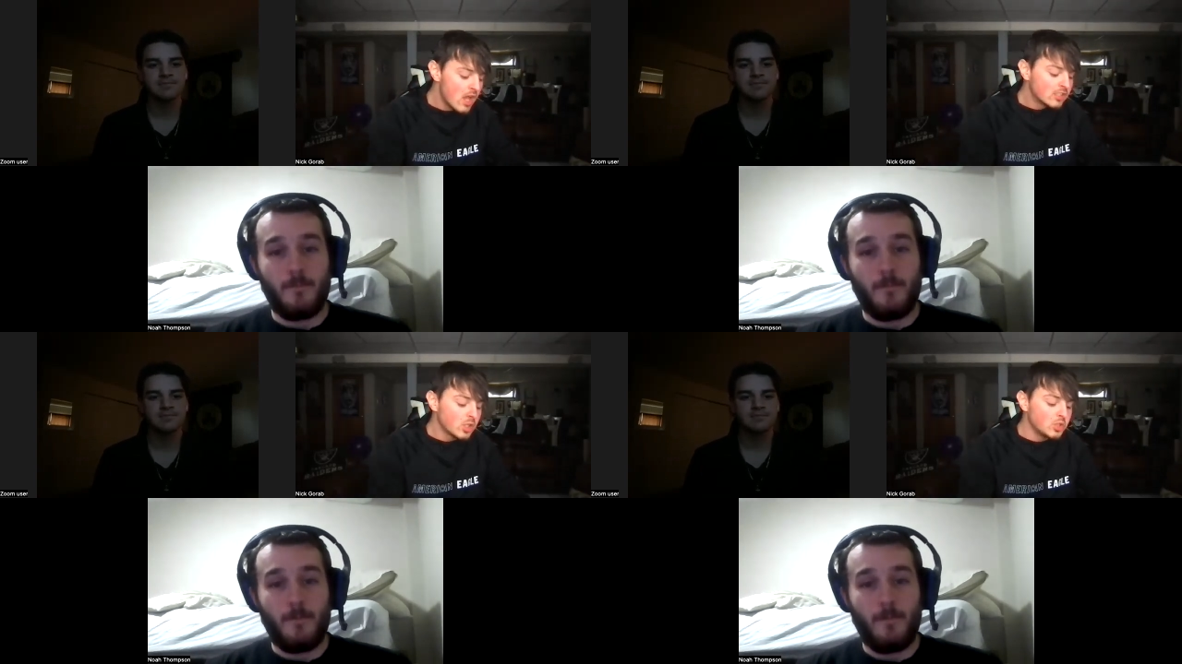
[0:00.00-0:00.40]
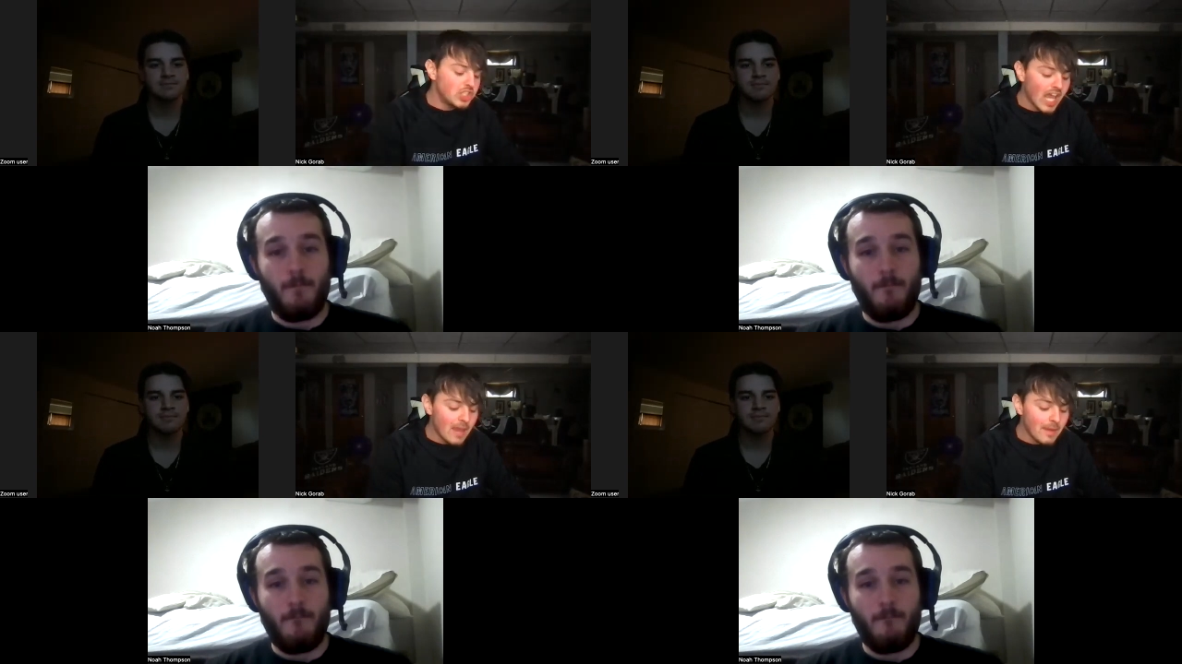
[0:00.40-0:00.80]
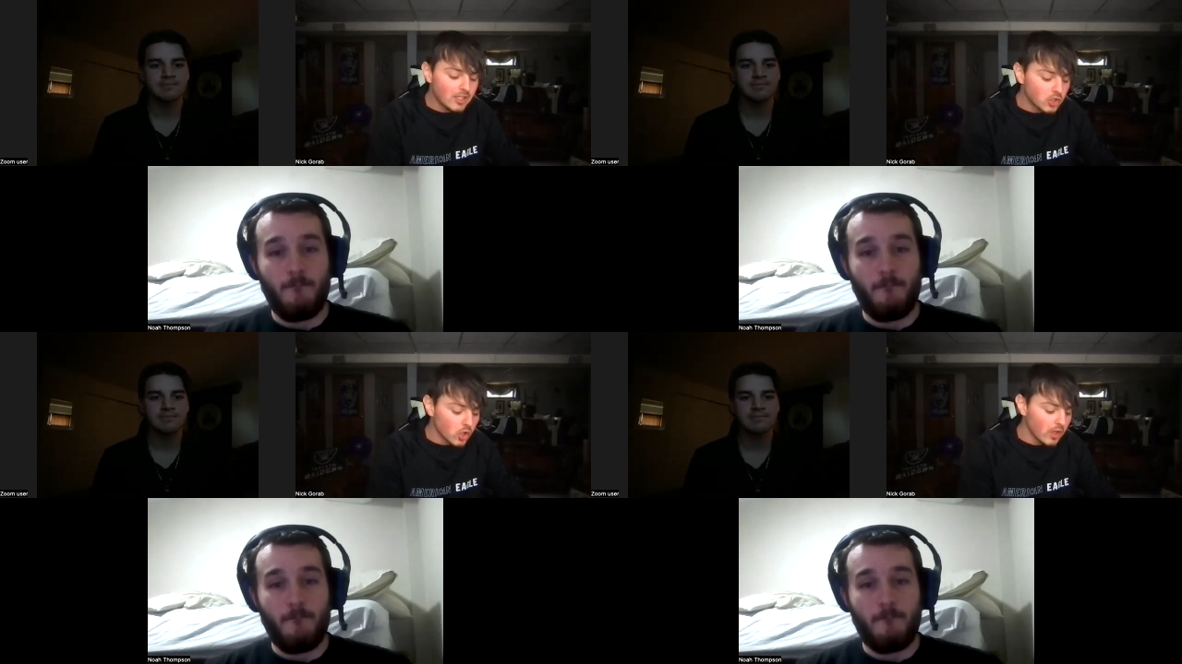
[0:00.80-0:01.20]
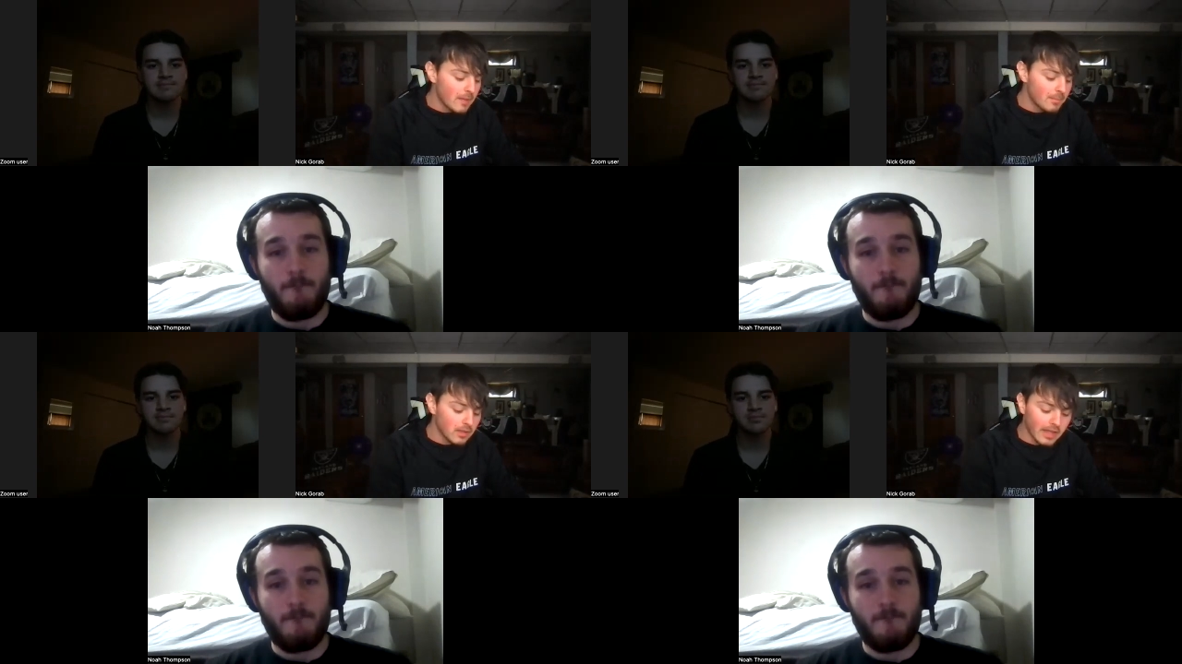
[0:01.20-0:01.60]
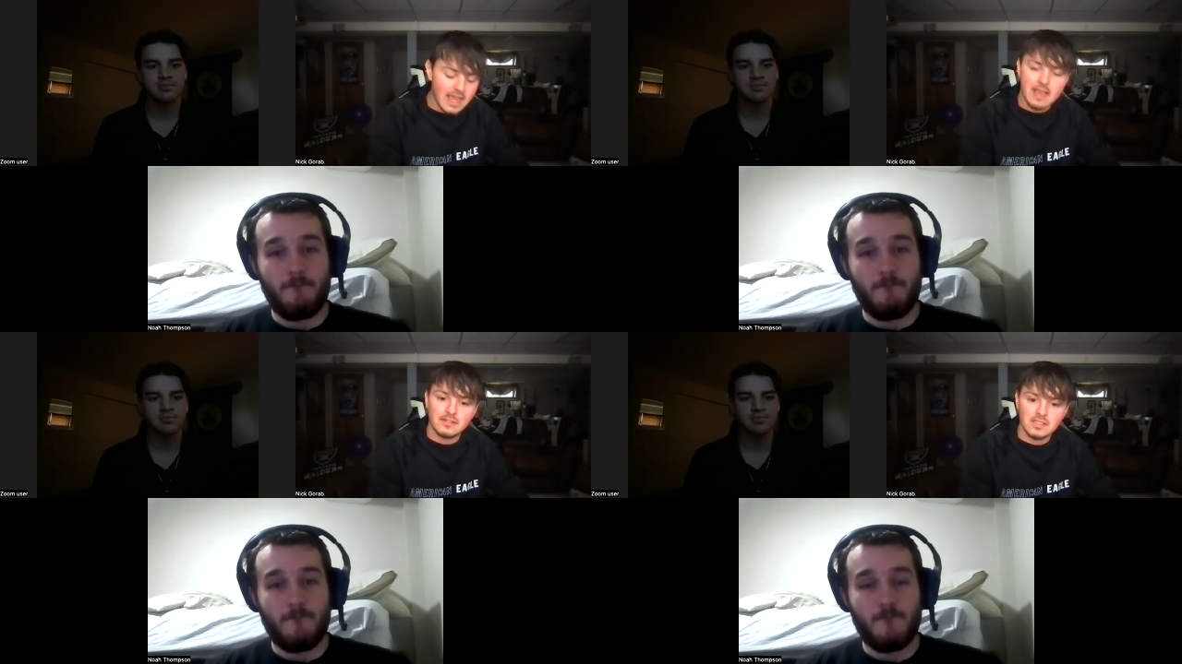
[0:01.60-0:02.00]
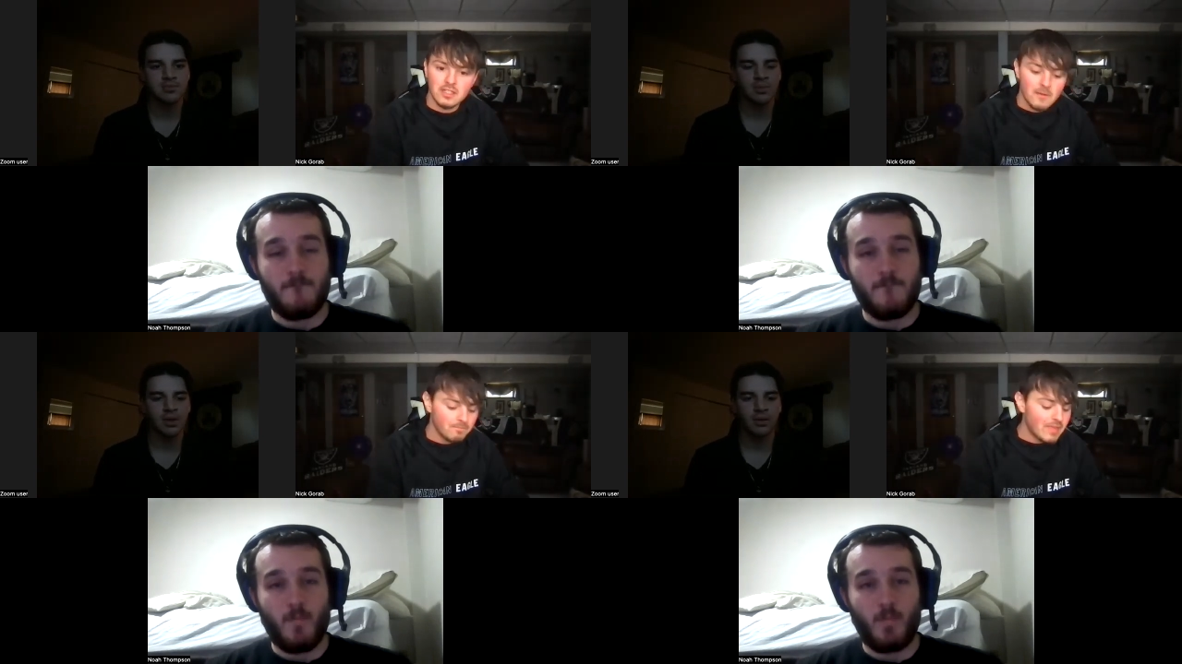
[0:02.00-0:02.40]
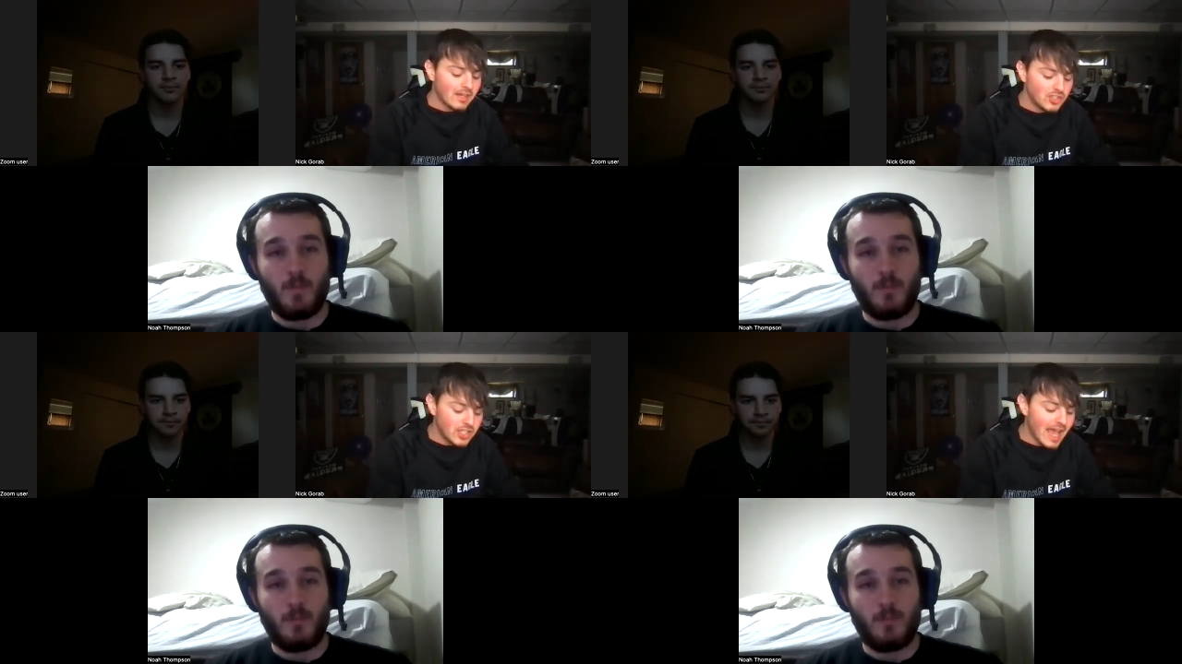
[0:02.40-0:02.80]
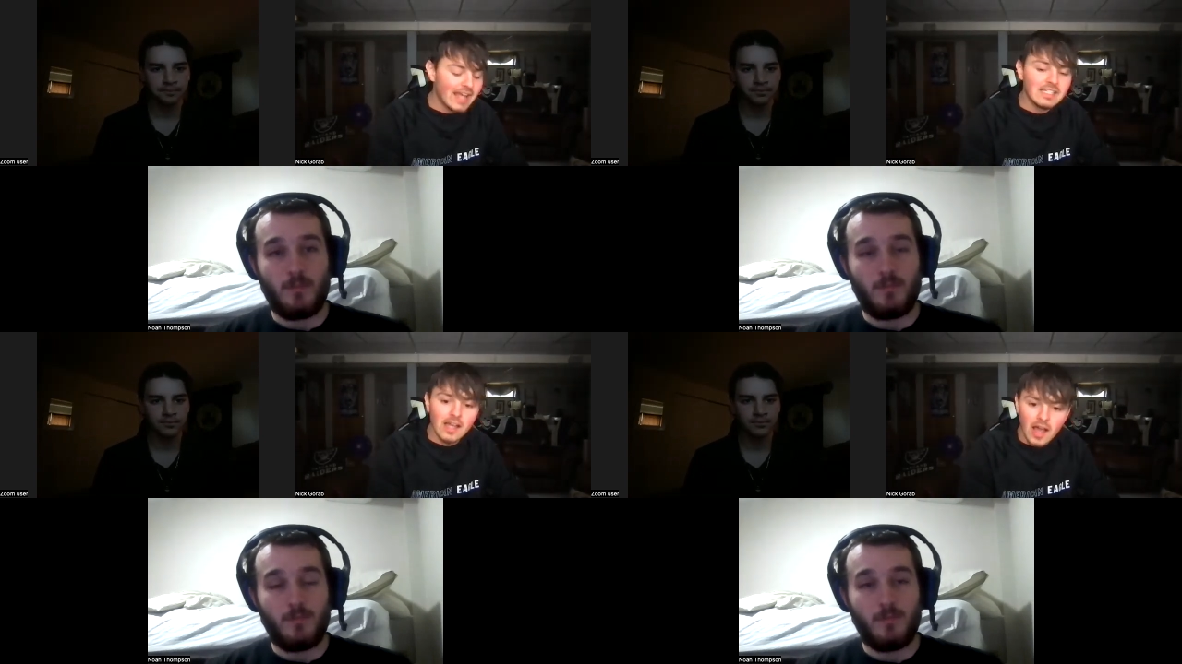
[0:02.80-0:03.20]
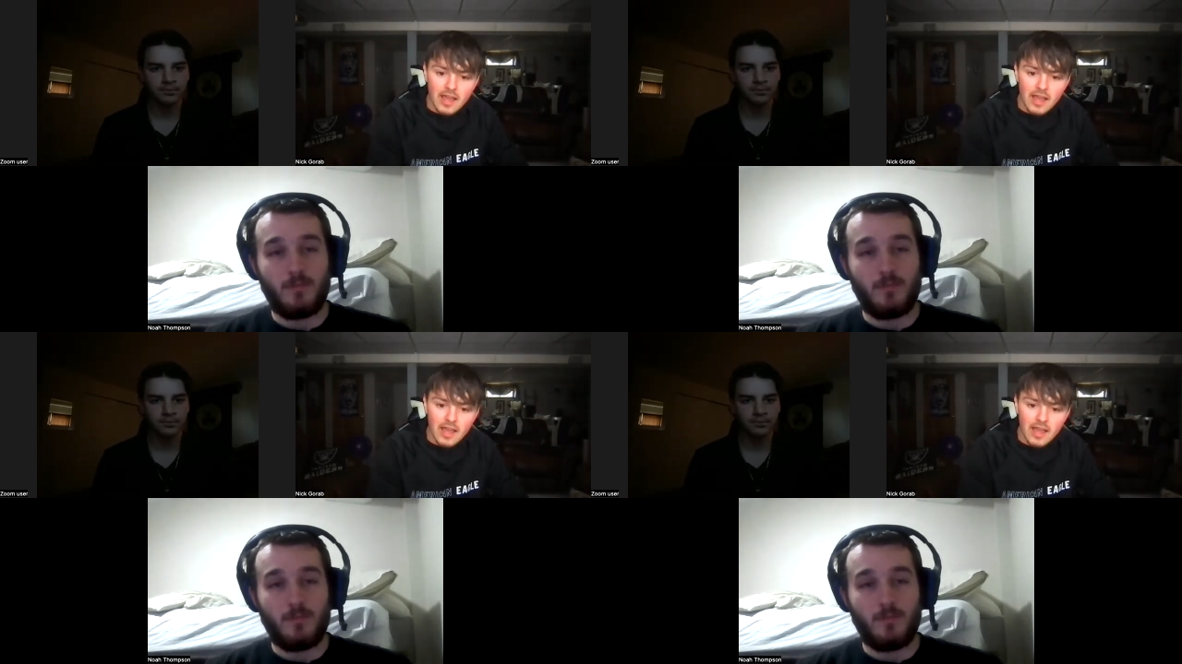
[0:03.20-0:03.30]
Speaker 1: So Jamie truly believes that she has the